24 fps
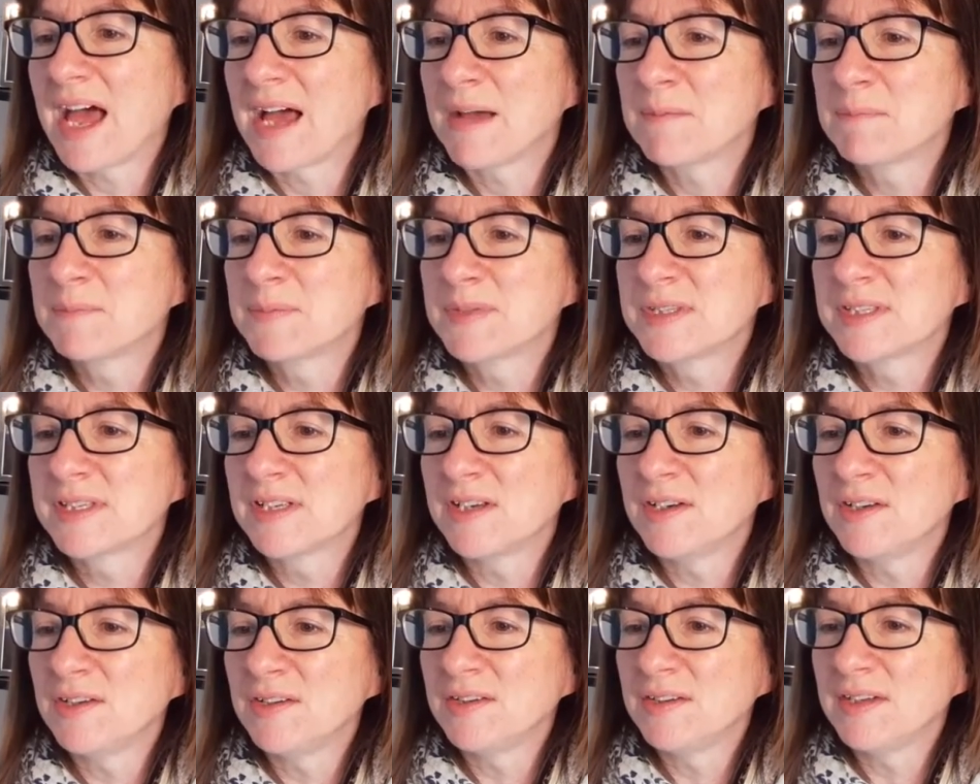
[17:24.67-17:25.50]

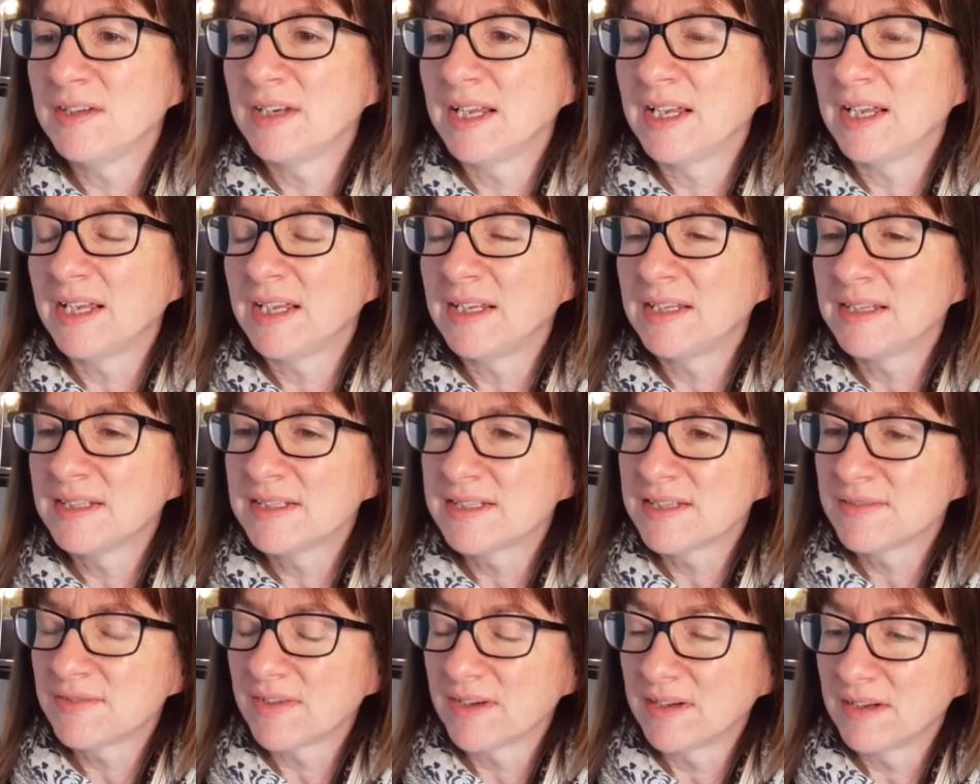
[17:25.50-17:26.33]
absolutely
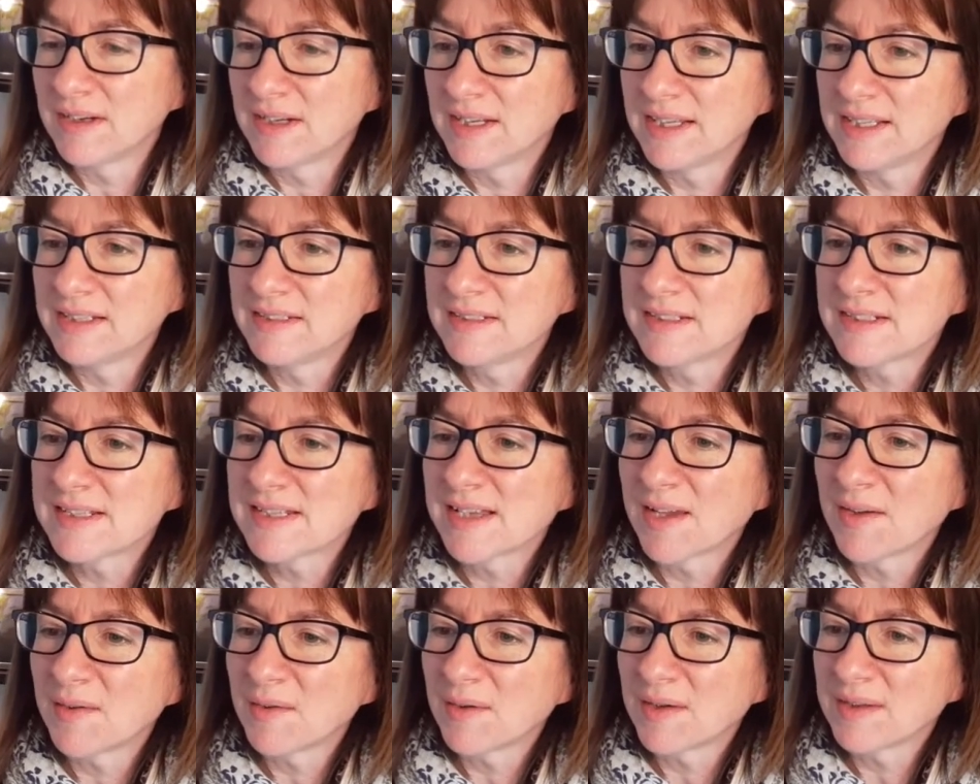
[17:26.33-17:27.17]
divine.
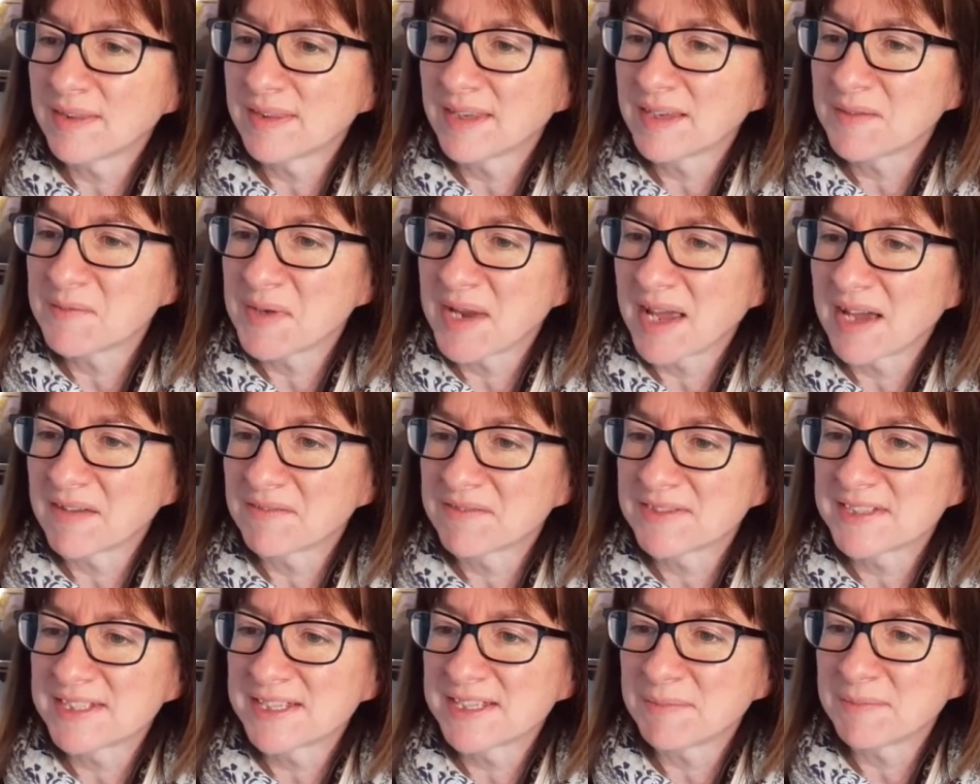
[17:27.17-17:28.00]
So I think we
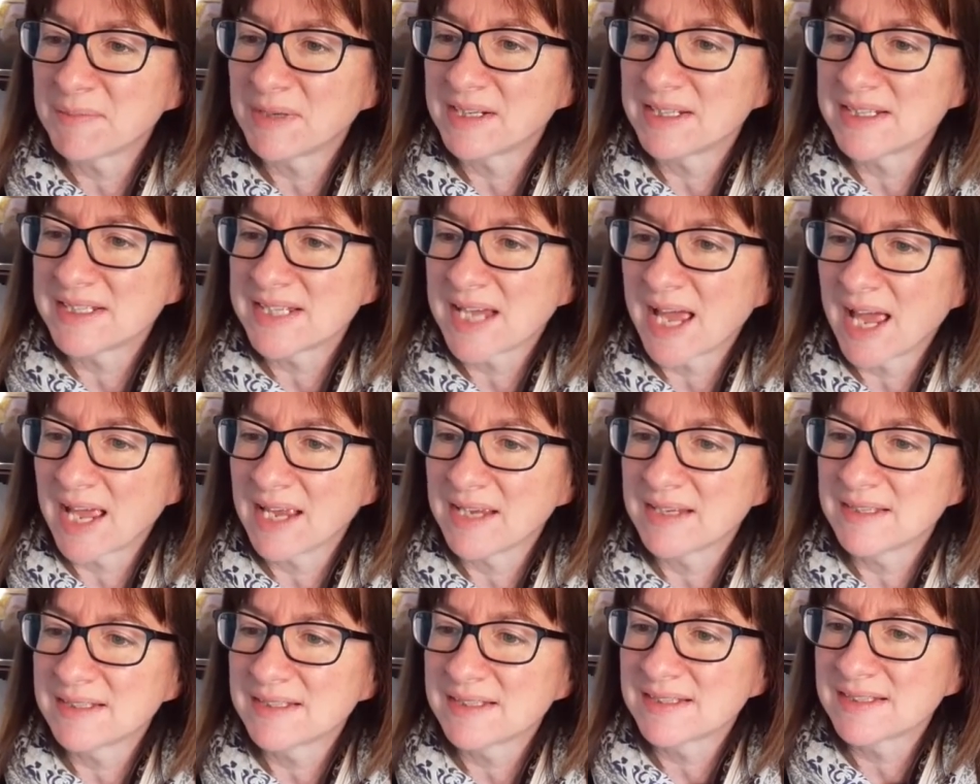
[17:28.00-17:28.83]
have similar
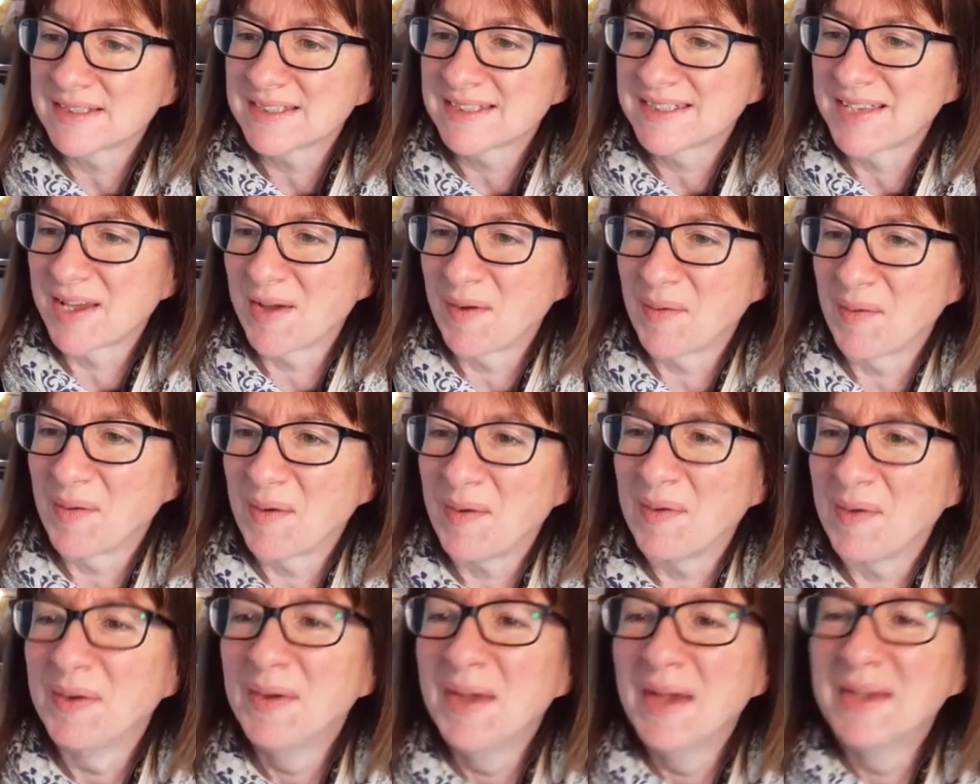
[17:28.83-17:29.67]
tastes.
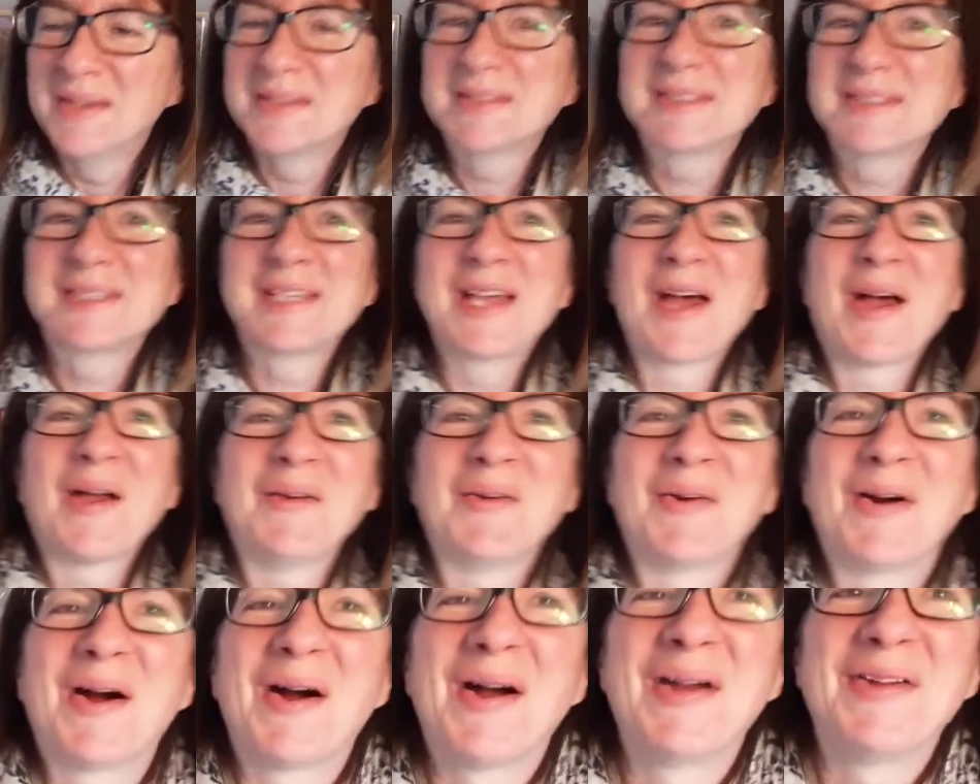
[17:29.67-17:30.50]
So
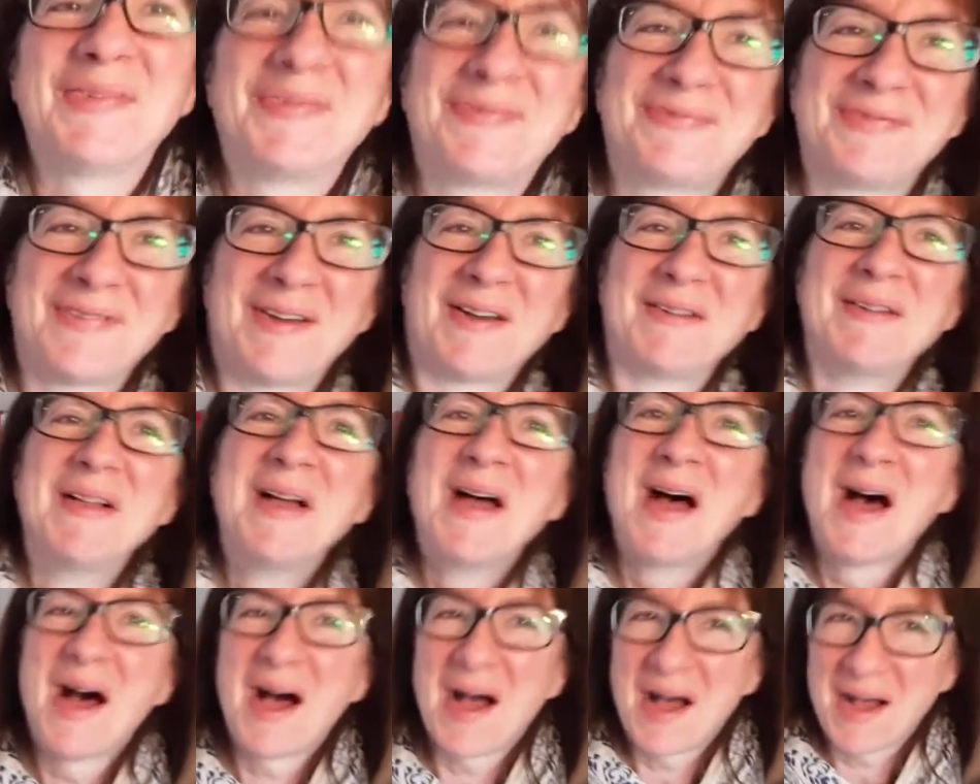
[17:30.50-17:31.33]

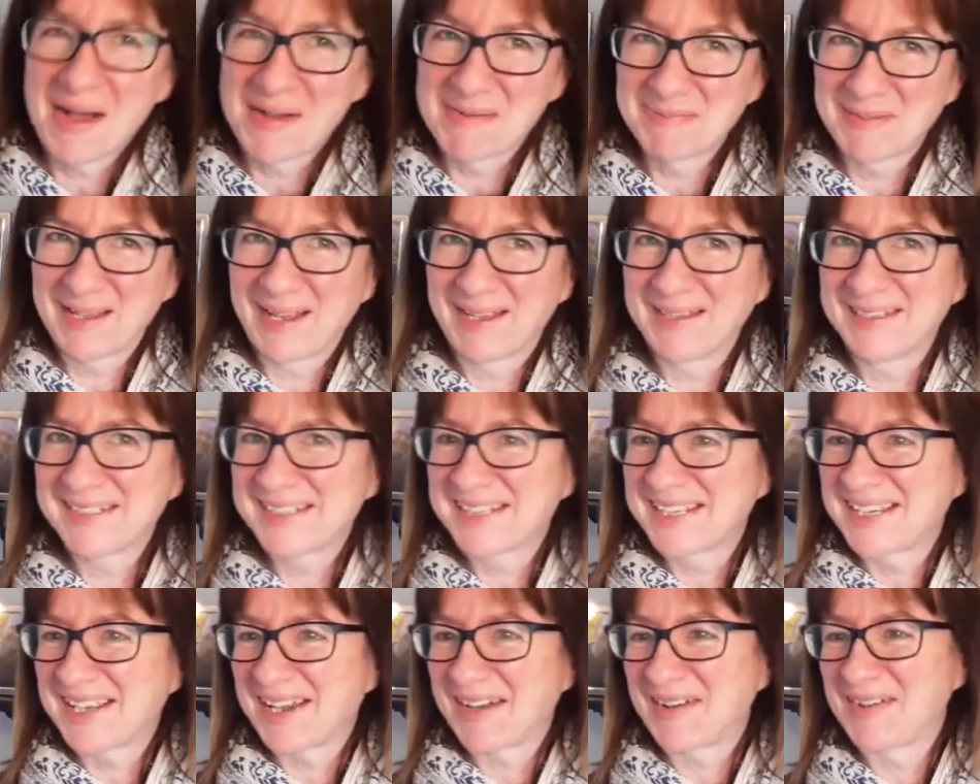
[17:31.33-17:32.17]
I'm going
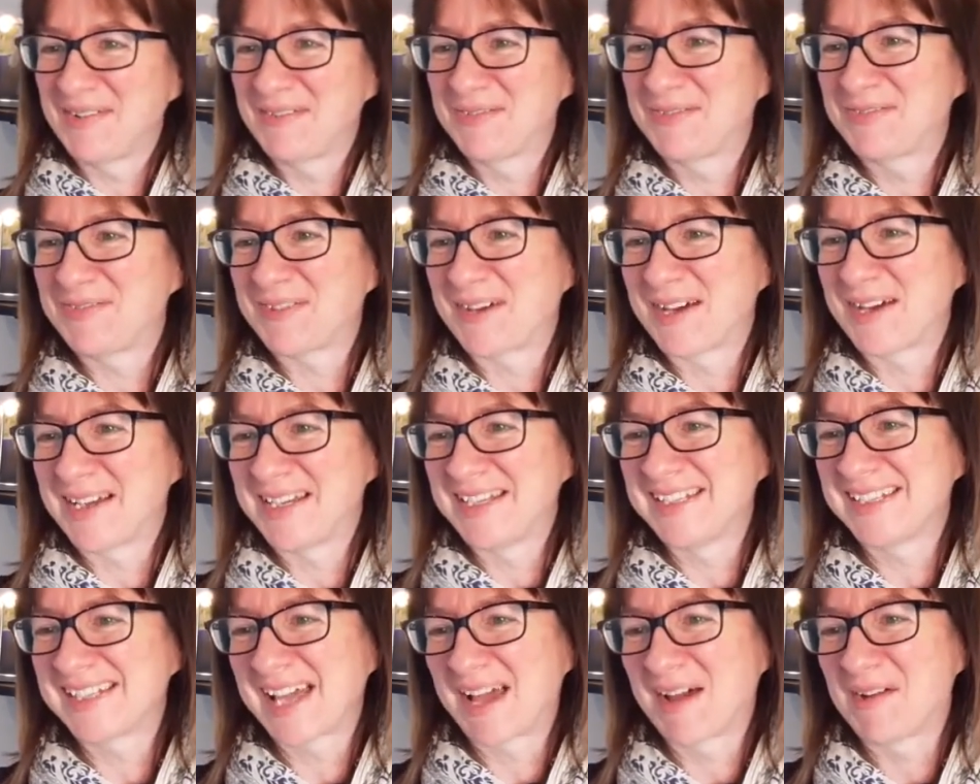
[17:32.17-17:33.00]
to go and
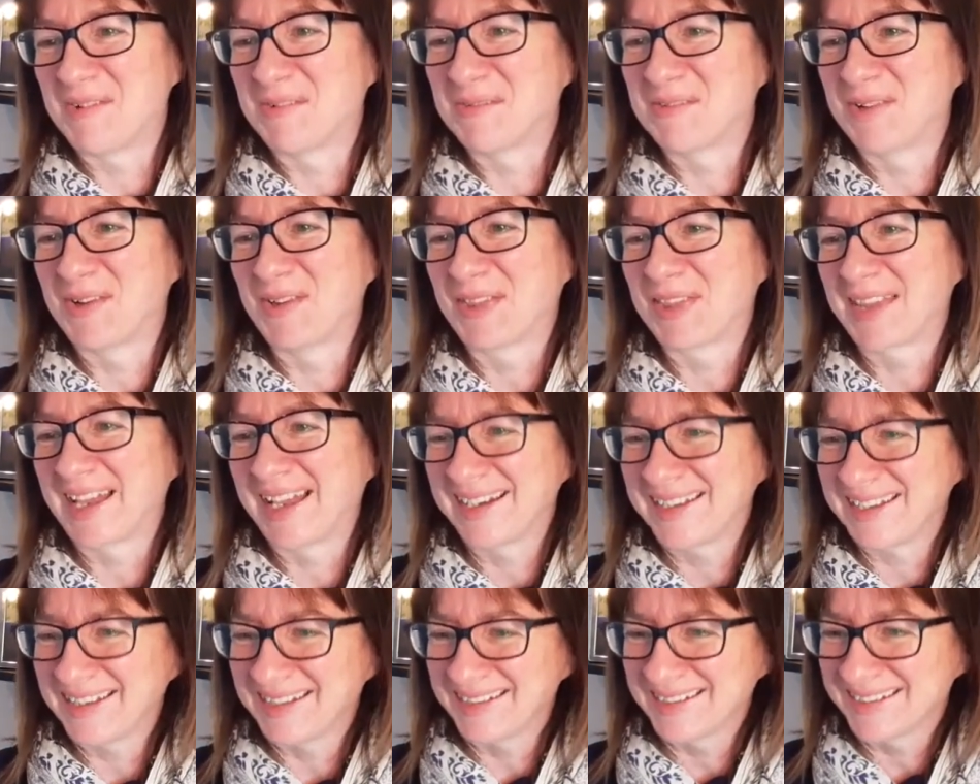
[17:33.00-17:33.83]
find out what
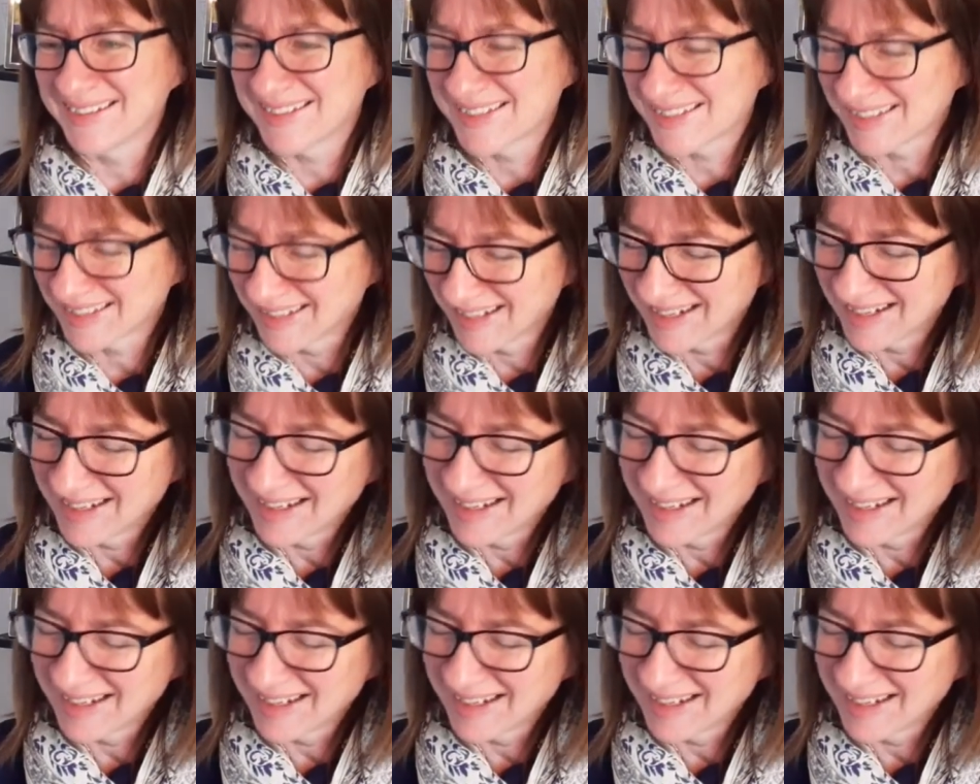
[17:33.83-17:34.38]
that is